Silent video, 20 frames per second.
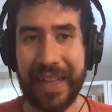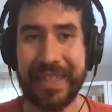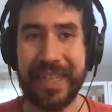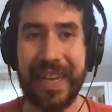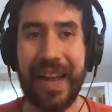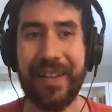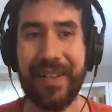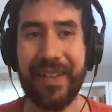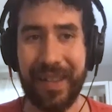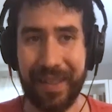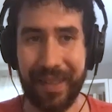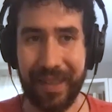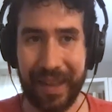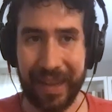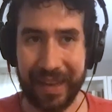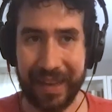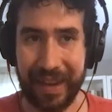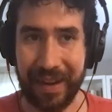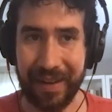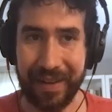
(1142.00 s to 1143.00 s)
talent
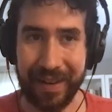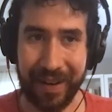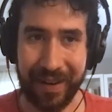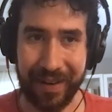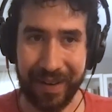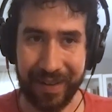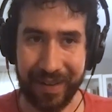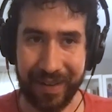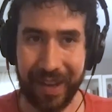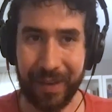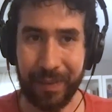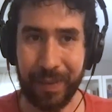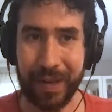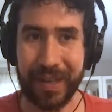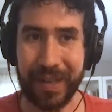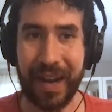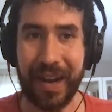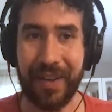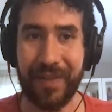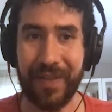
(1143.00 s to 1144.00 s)
like Gallinari, like
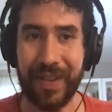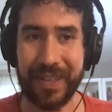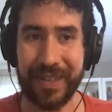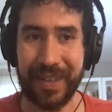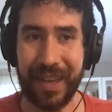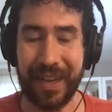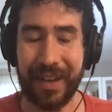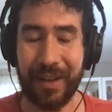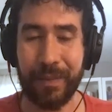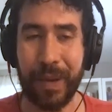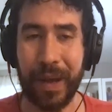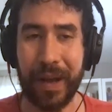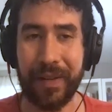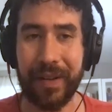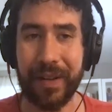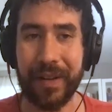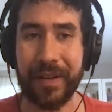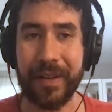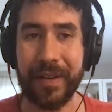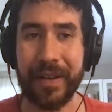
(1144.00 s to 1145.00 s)
Bogdanovich, like
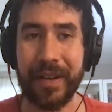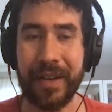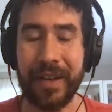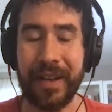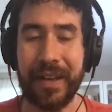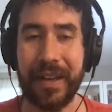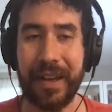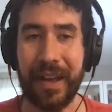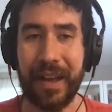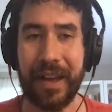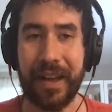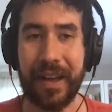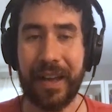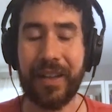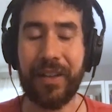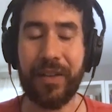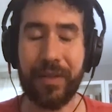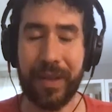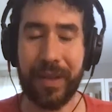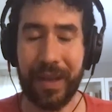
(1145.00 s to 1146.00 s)
Capella. I
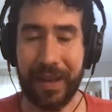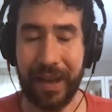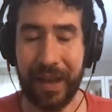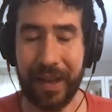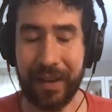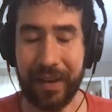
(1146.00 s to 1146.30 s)
know they got